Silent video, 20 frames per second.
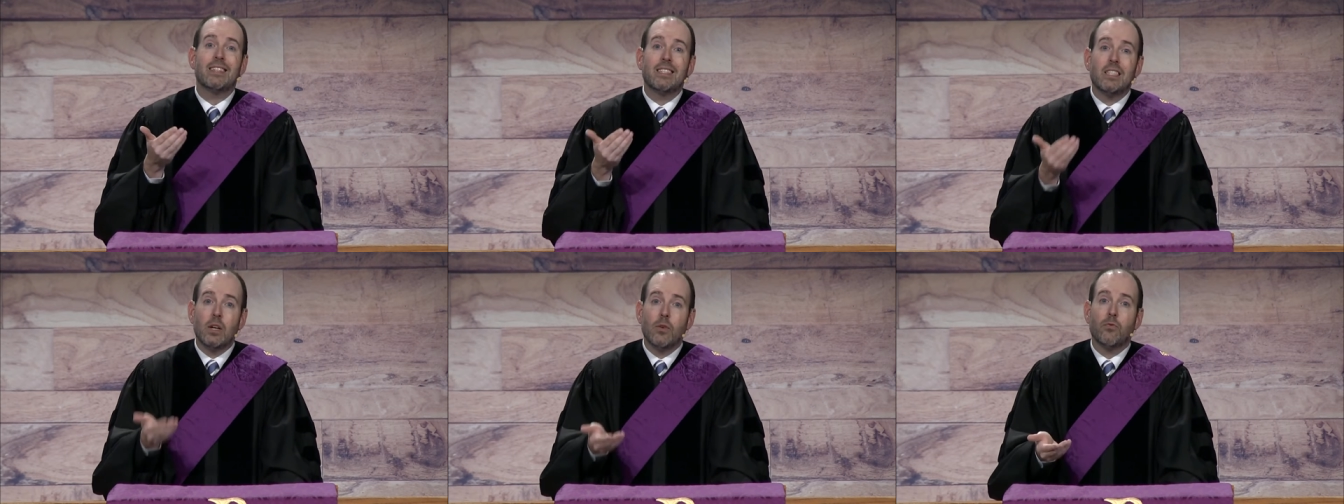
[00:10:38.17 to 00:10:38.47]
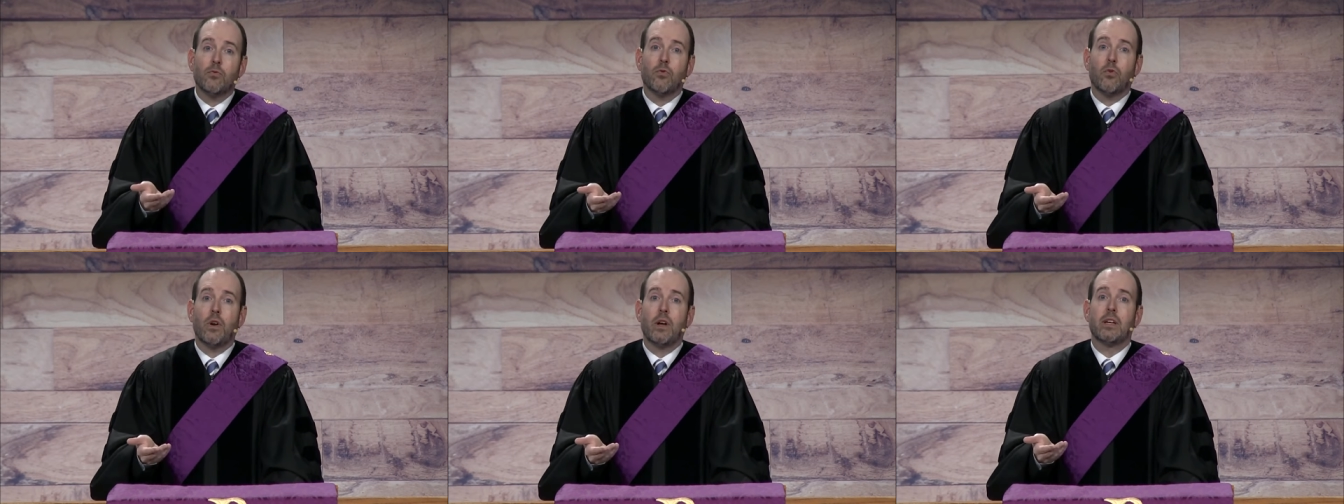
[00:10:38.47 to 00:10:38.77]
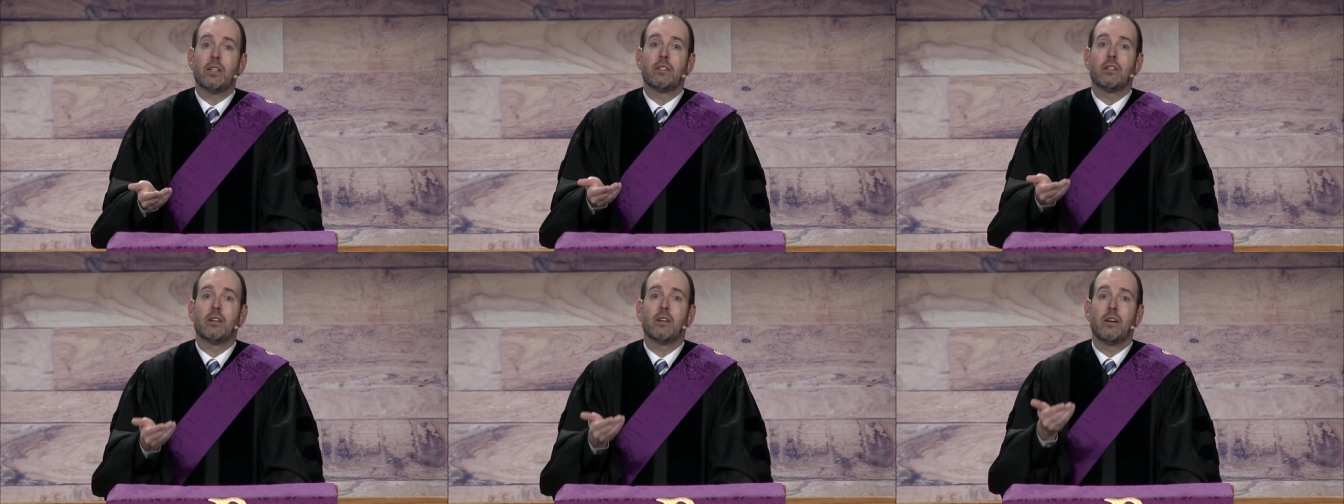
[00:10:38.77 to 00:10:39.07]

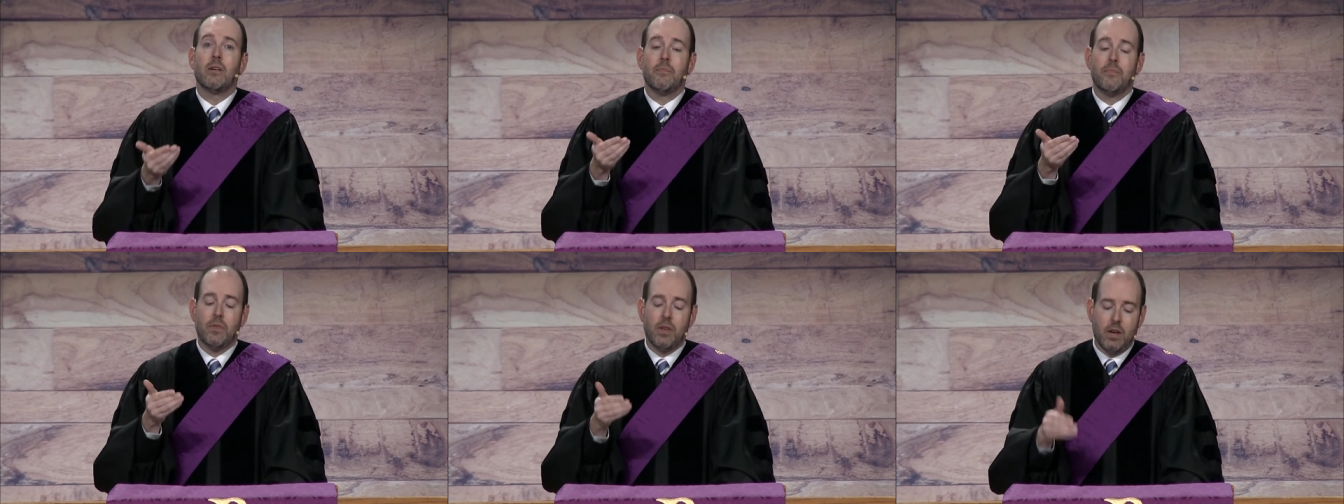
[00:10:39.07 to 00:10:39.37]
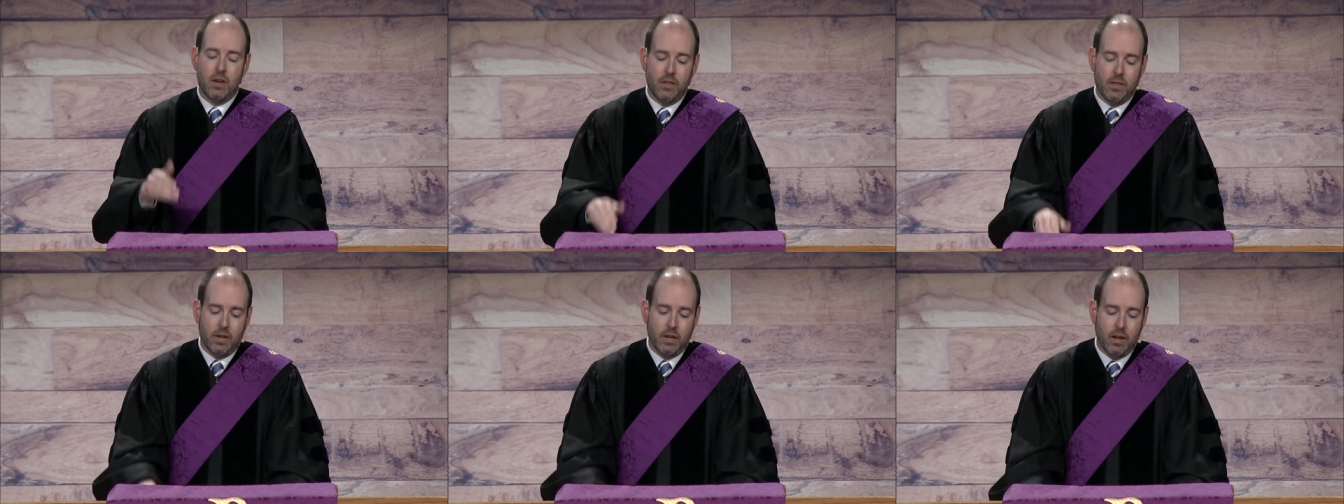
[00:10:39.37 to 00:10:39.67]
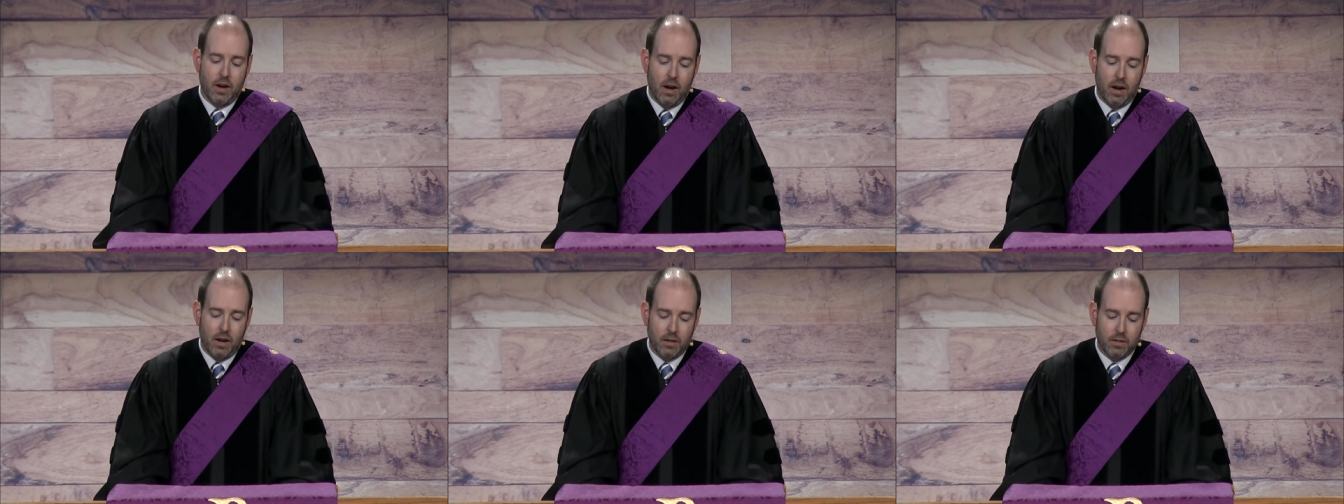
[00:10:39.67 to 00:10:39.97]
different
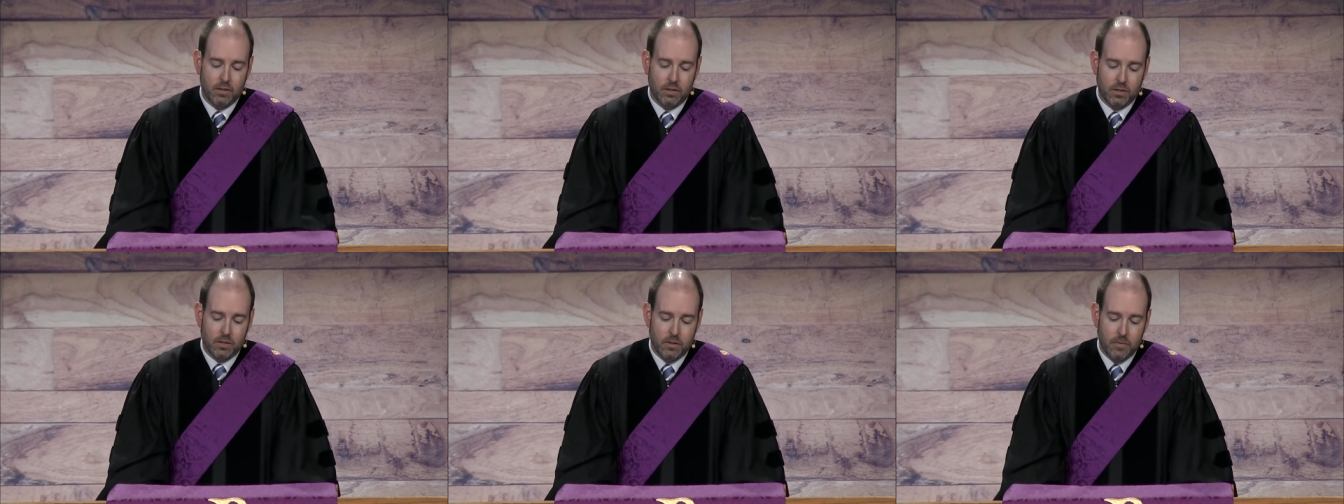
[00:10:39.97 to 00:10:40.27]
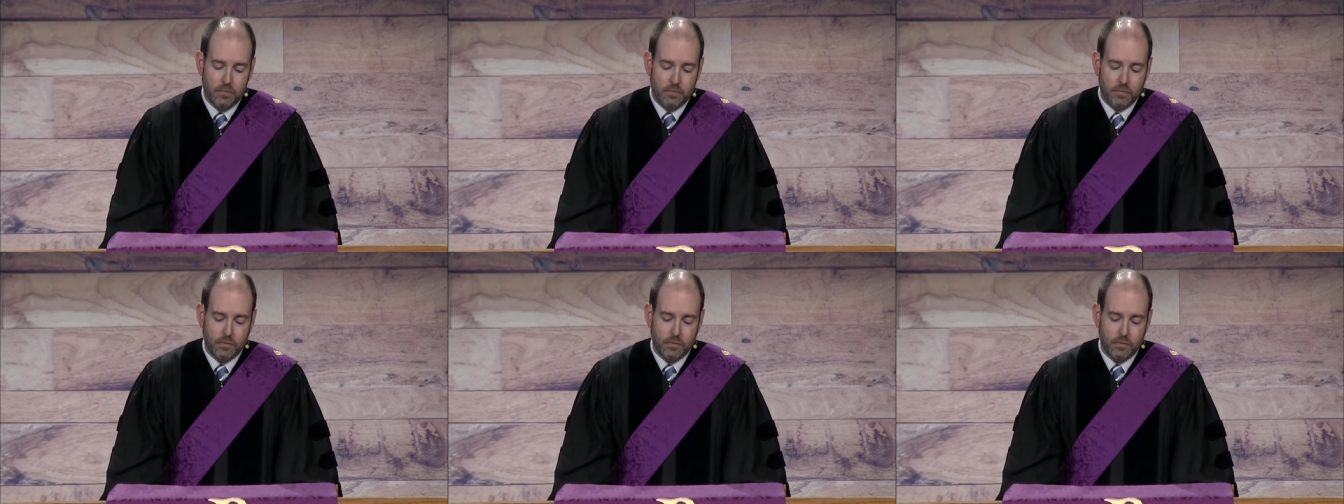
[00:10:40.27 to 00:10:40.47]
than us.